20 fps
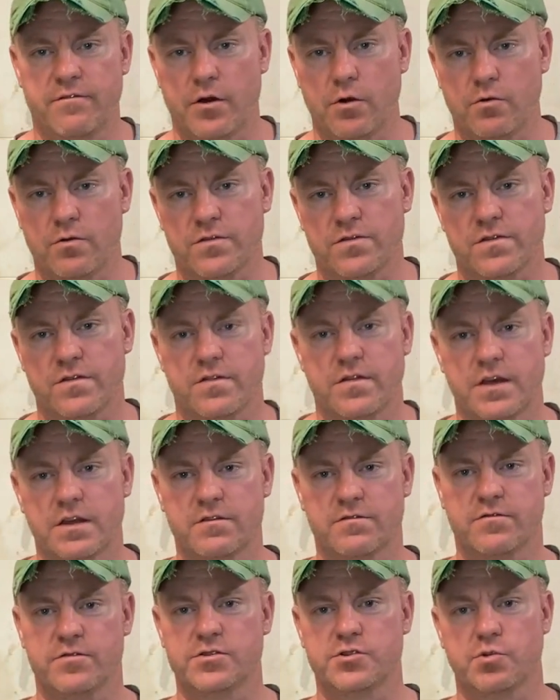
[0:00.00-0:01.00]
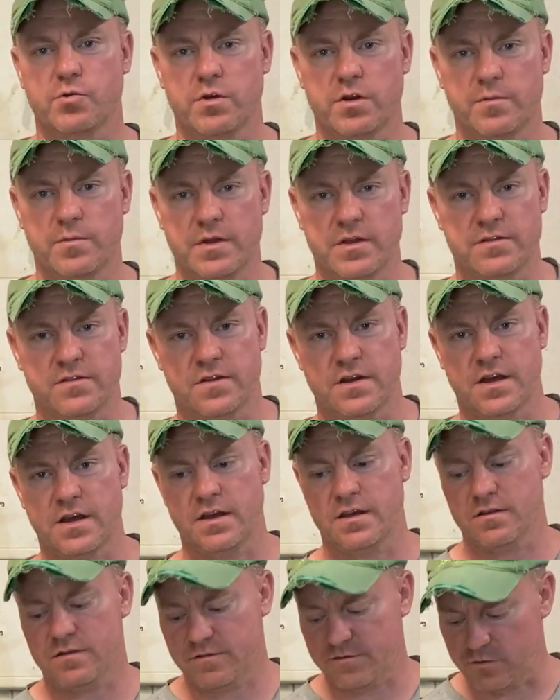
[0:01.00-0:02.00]
folks, thanks for joining me
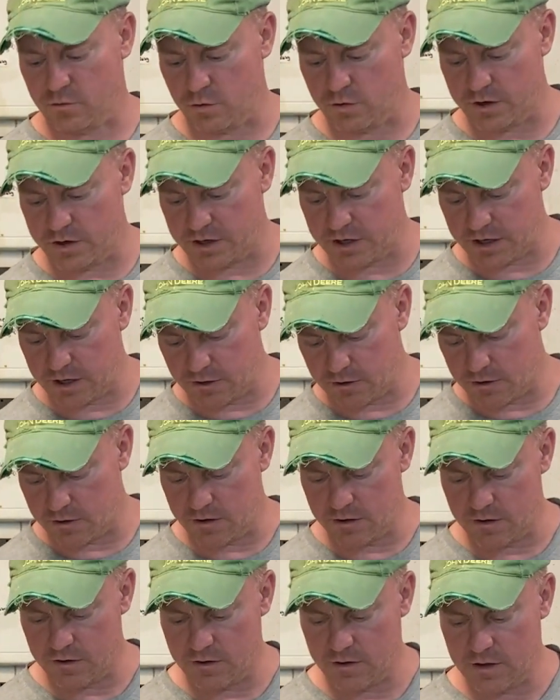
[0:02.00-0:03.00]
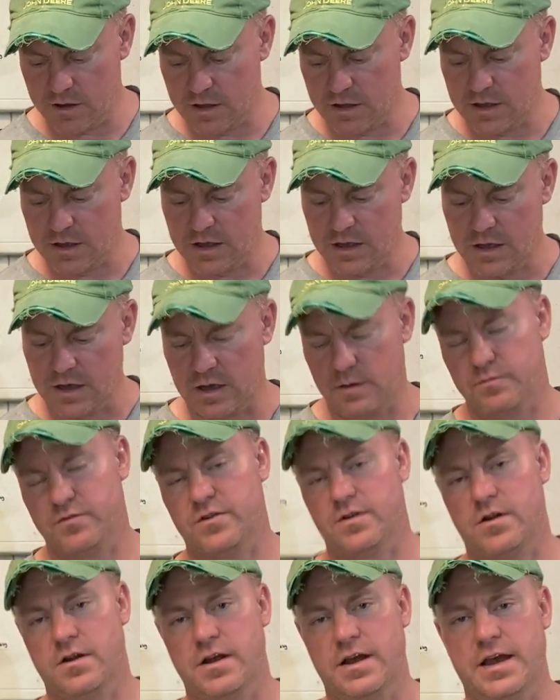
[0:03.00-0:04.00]
today. It's Florida Deer. I'm
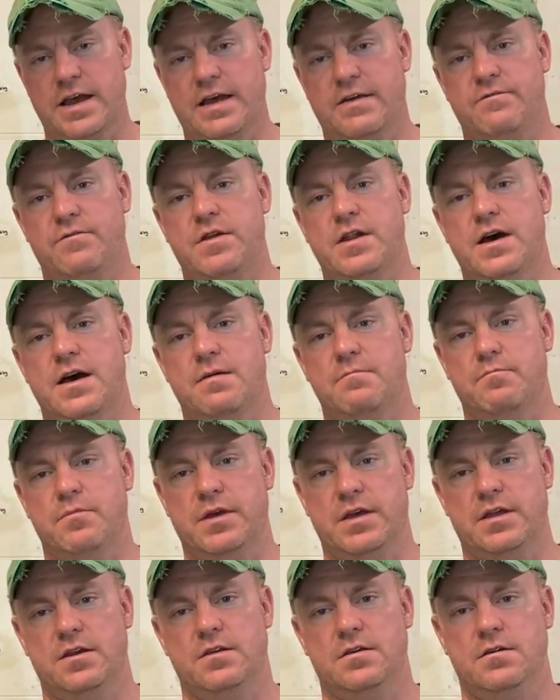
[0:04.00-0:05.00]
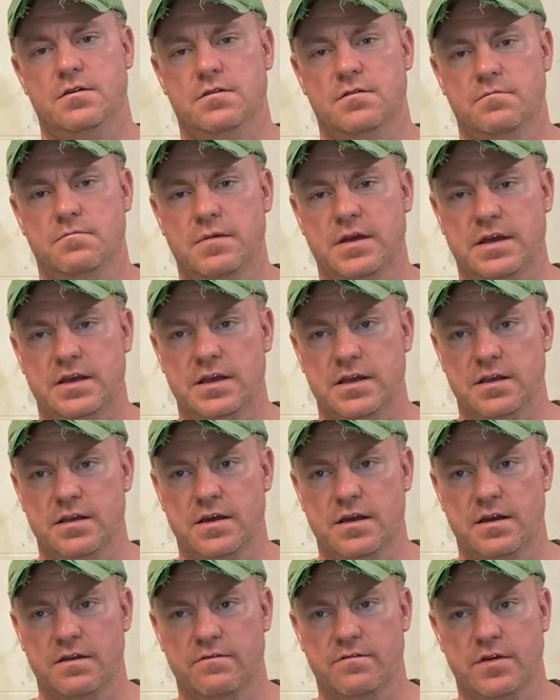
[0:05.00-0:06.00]
sorry I have not been making
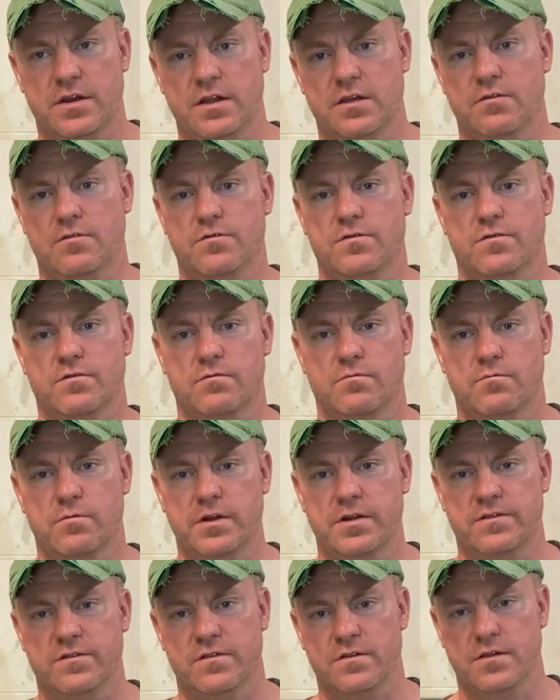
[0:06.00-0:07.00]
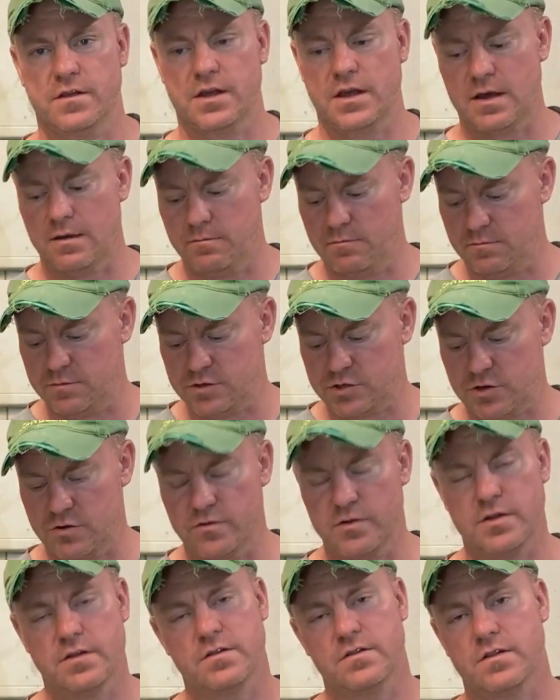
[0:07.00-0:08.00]
any videos recently. I'm sure
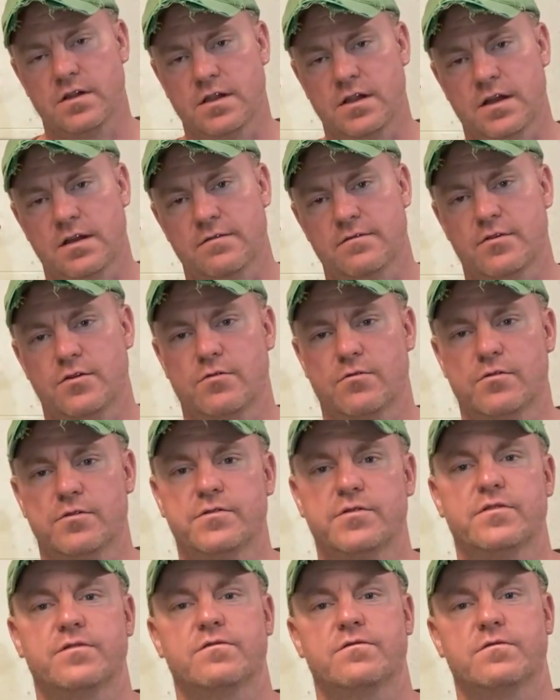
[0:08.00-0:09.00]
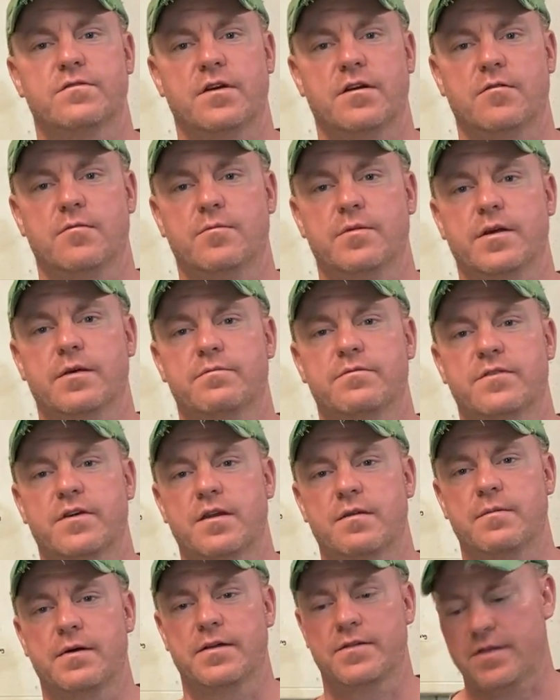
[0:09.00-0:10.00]
that a lot of you are just terribly
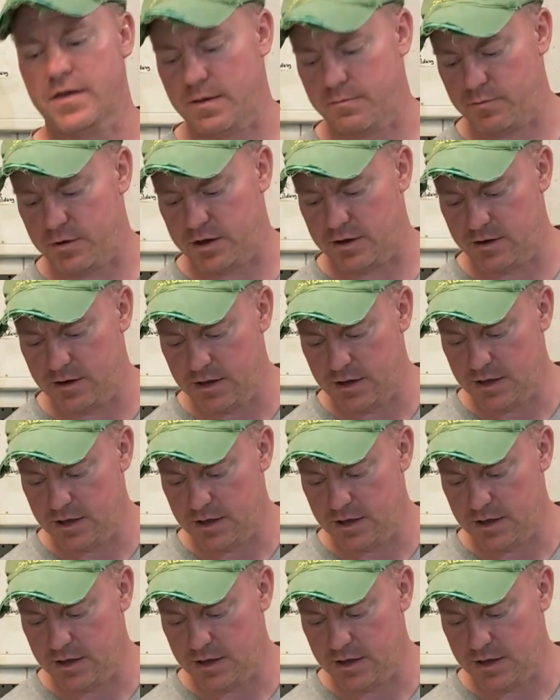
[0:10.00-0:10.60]
upset about that, but